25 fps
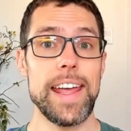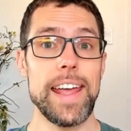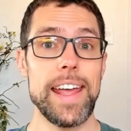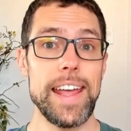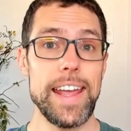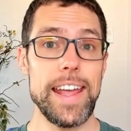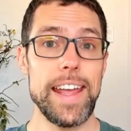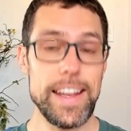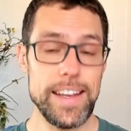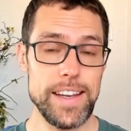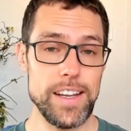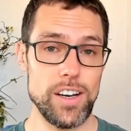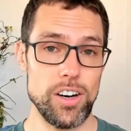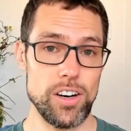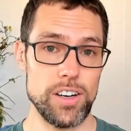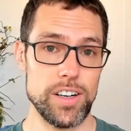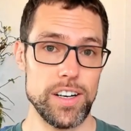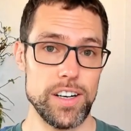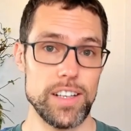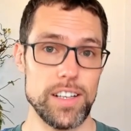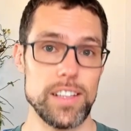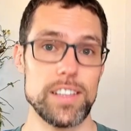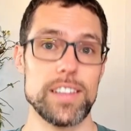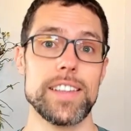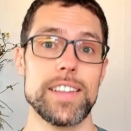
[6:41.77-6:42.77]
in the
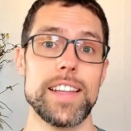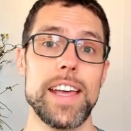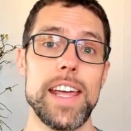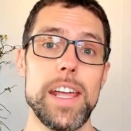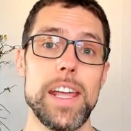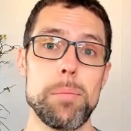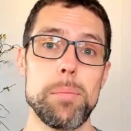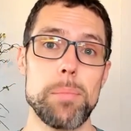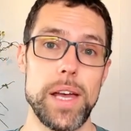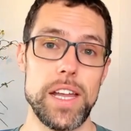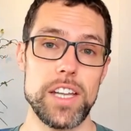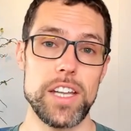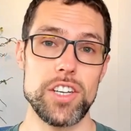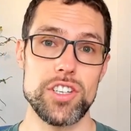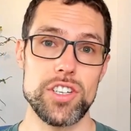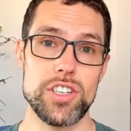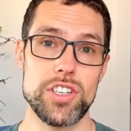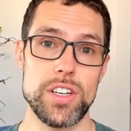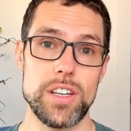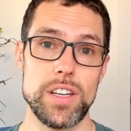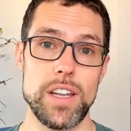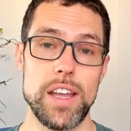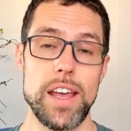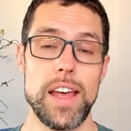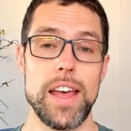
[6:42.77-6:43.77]
article, they
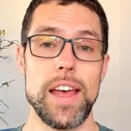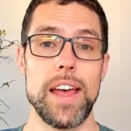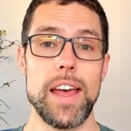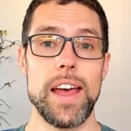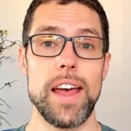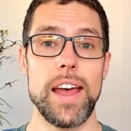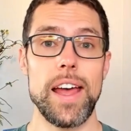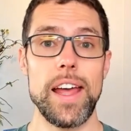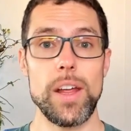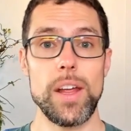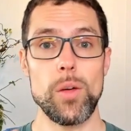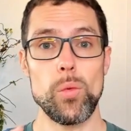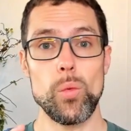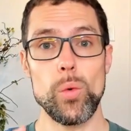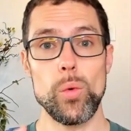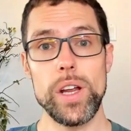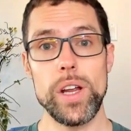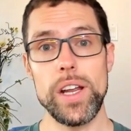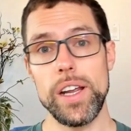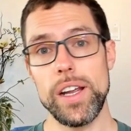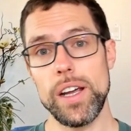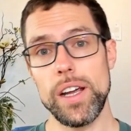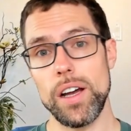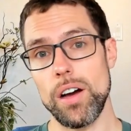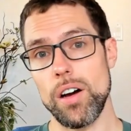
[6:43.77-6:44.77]
mention, hey,
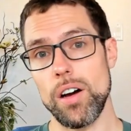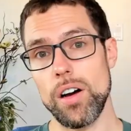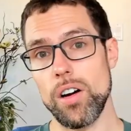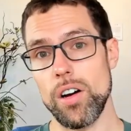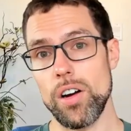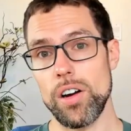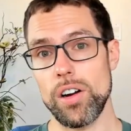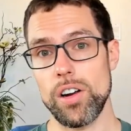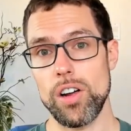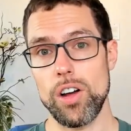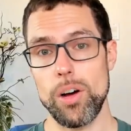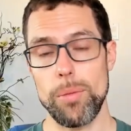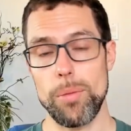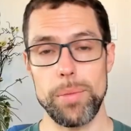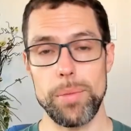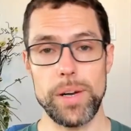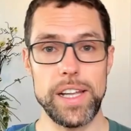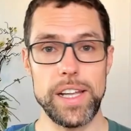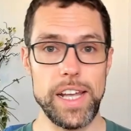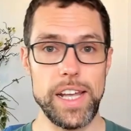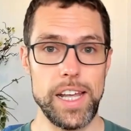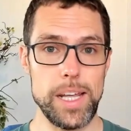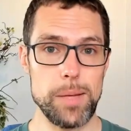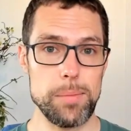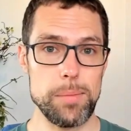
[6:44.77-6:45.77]
we are
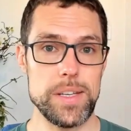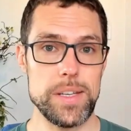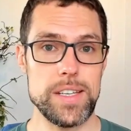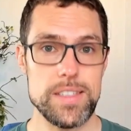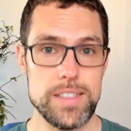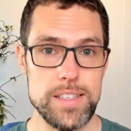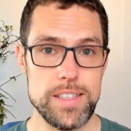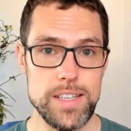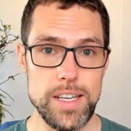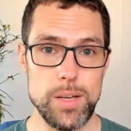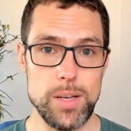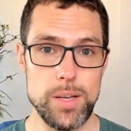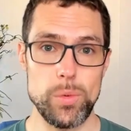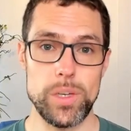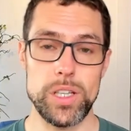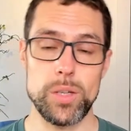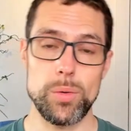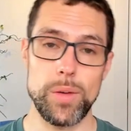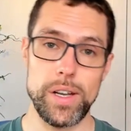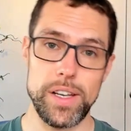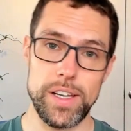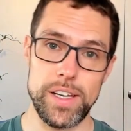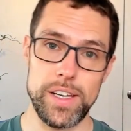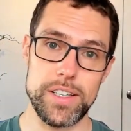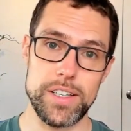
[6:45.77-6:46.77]
company ABC with
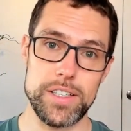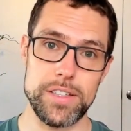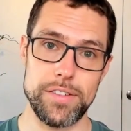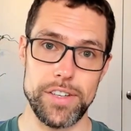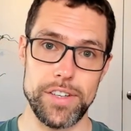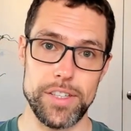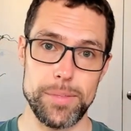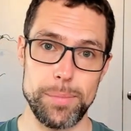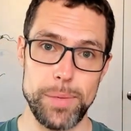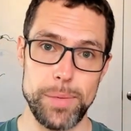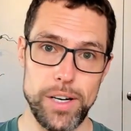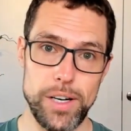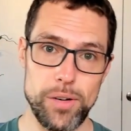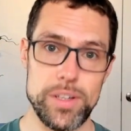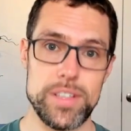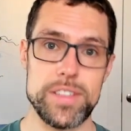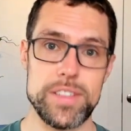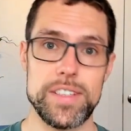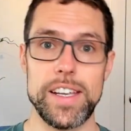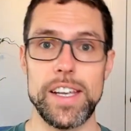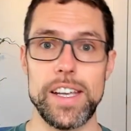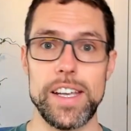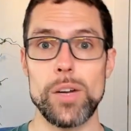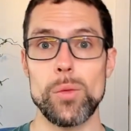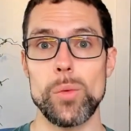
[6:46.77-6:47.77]
20 years of experience.
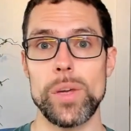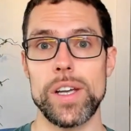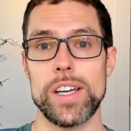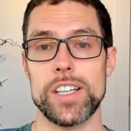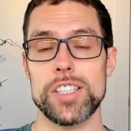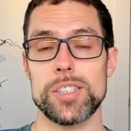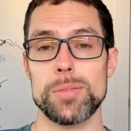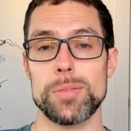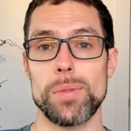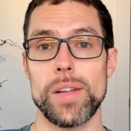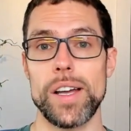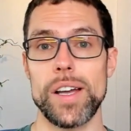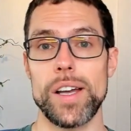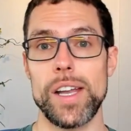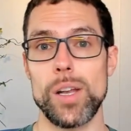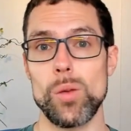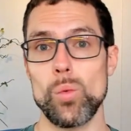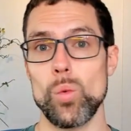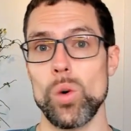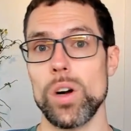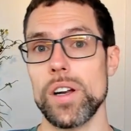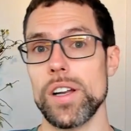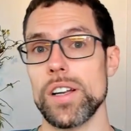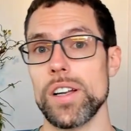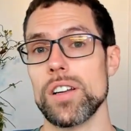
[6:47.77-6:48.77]
Here we explain
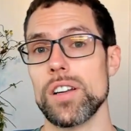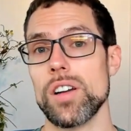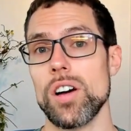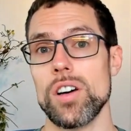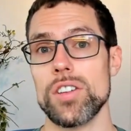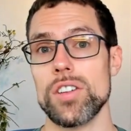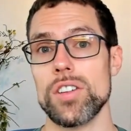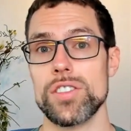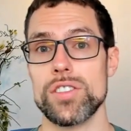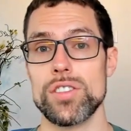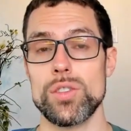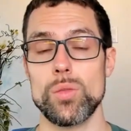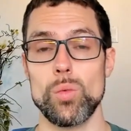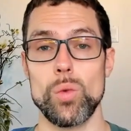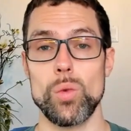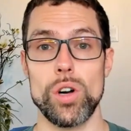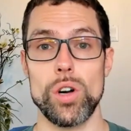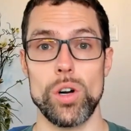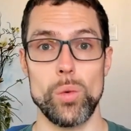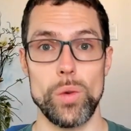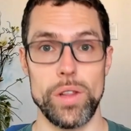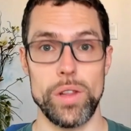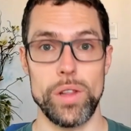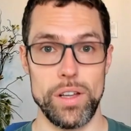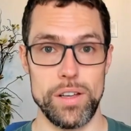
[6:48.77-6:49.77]
what it costs to
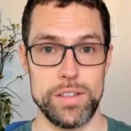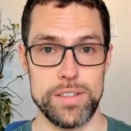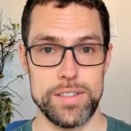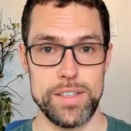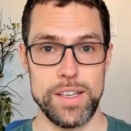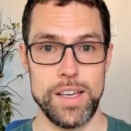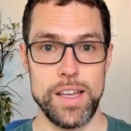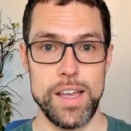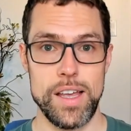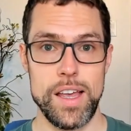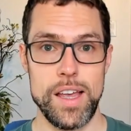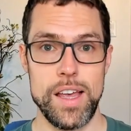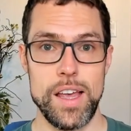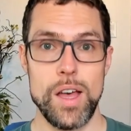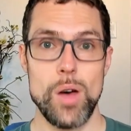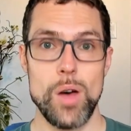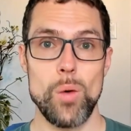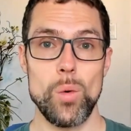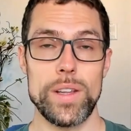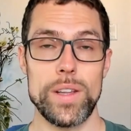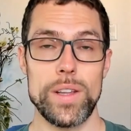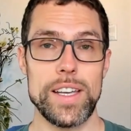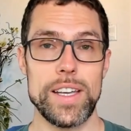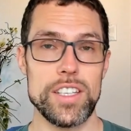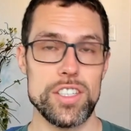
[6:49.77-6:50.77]
work with us.
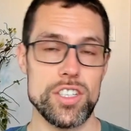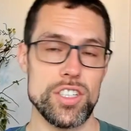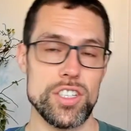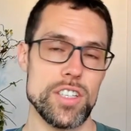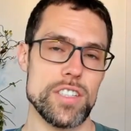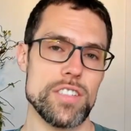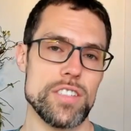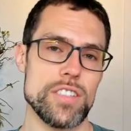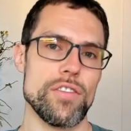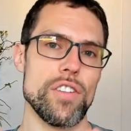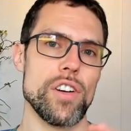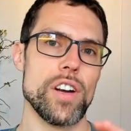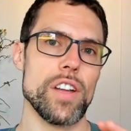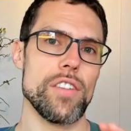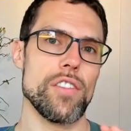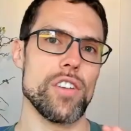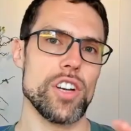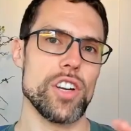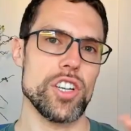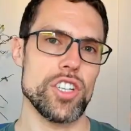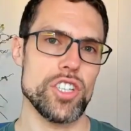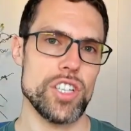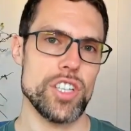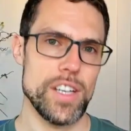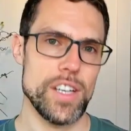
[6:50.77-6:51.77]
Well, that's just very,
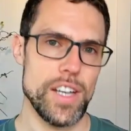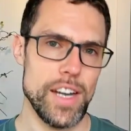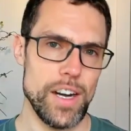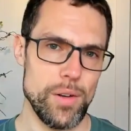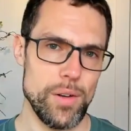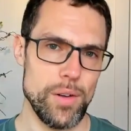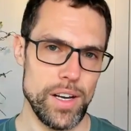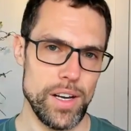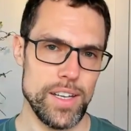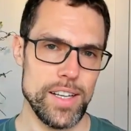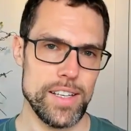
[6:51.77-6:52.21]
very generic.